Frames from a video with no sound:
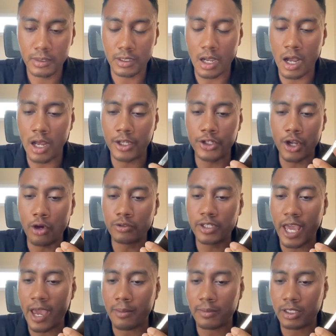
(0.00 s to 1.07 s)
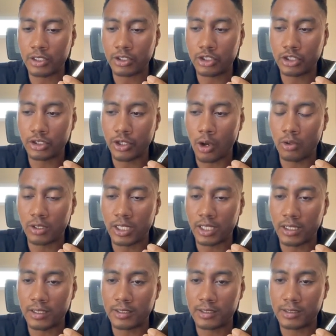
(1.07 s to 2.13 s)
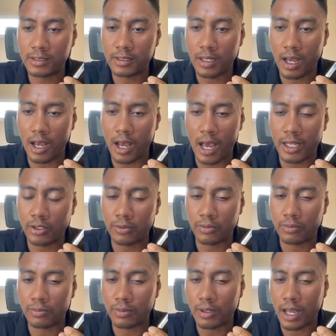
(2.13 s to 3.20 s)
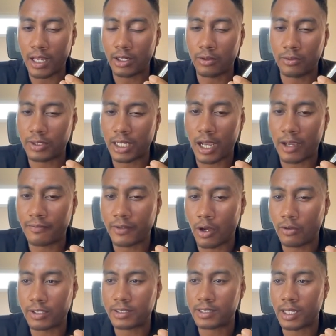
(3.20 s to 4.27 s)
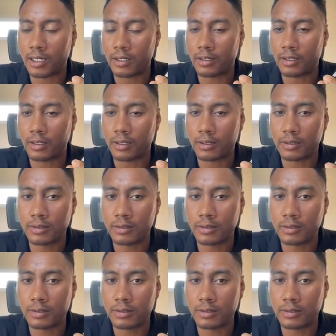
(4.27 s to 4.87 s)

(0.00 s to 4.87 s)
No damage, no leaks. I don't think I've noticed anything.